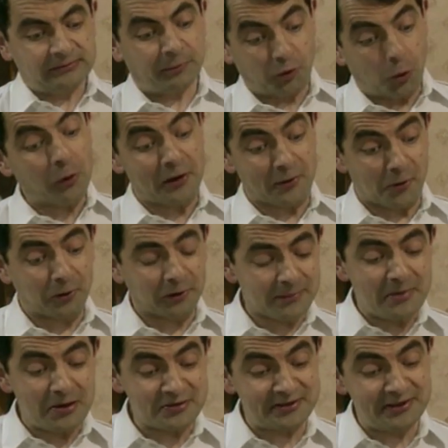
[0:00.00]
But all in all,
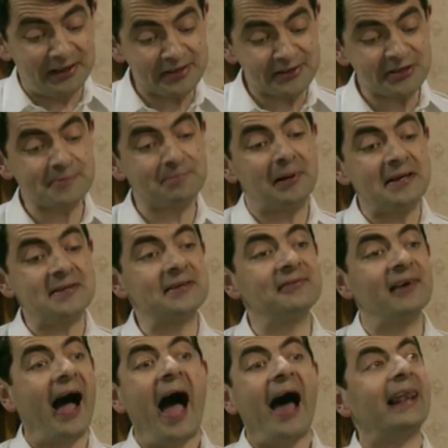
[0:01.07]
the most delicious plate
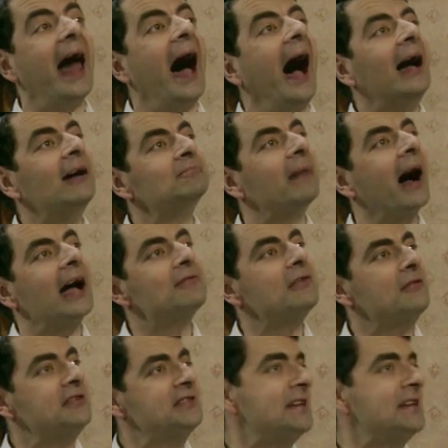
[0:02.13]
of a la I've ever